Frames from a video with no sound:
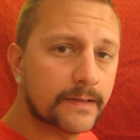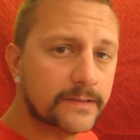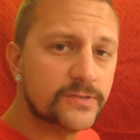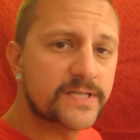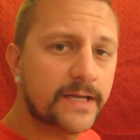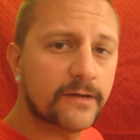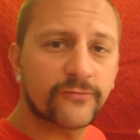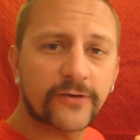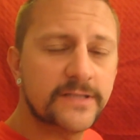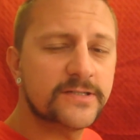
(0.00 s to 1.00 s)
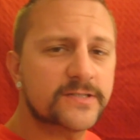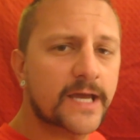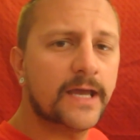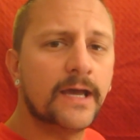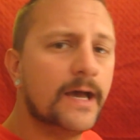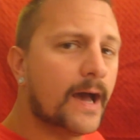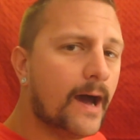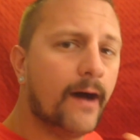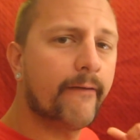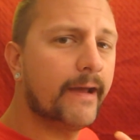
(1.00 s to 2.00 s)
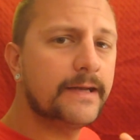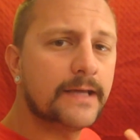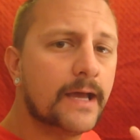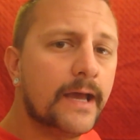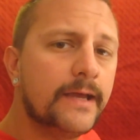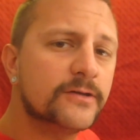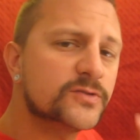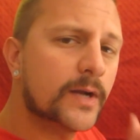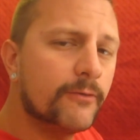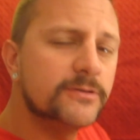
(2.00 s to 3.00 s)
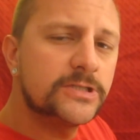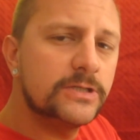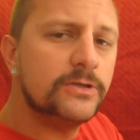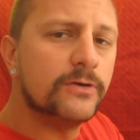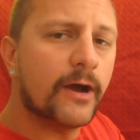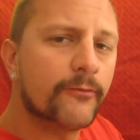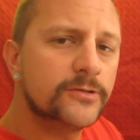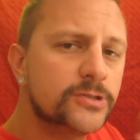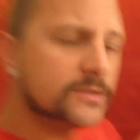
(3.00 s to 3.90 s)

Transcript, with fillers: then you say to your friends, you say, all right, here's what I want you to do. I want you